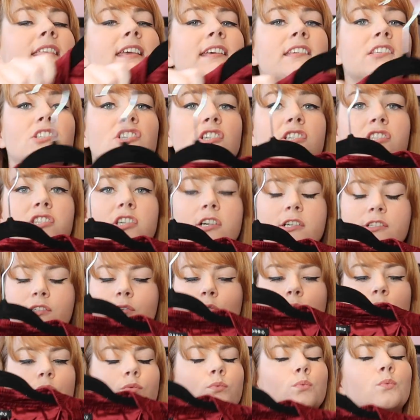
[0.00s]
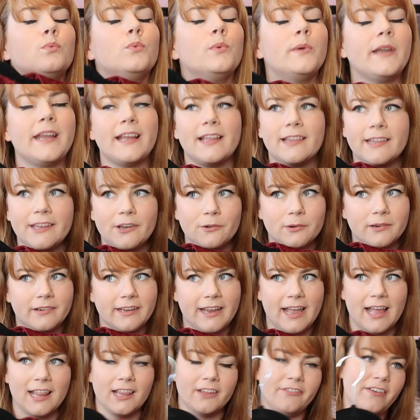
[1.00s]
this just looks
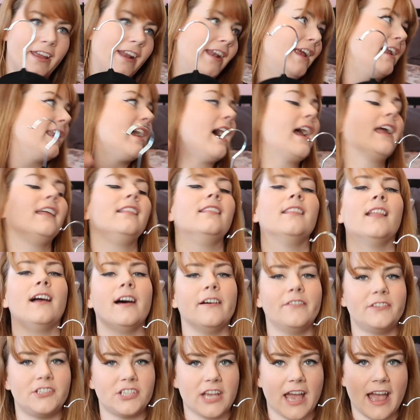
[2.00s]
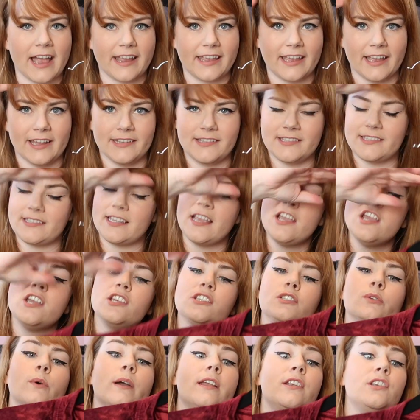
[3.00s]
really elevated. I love jackets,
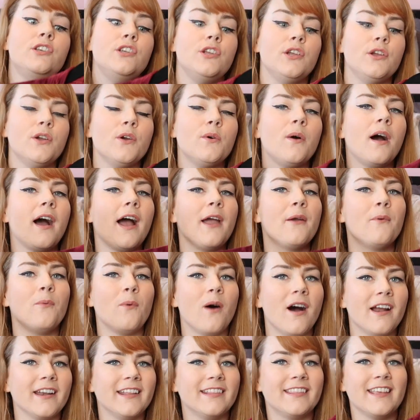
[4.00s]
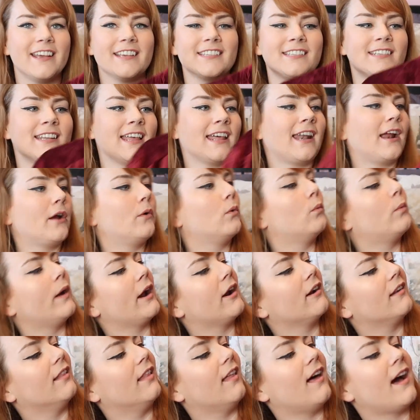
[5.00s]
so I knew I wanted this and that I would
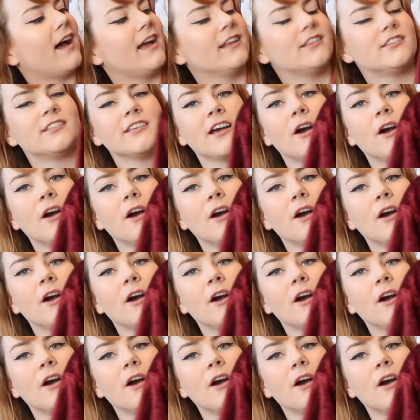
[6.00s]
wear it a lot,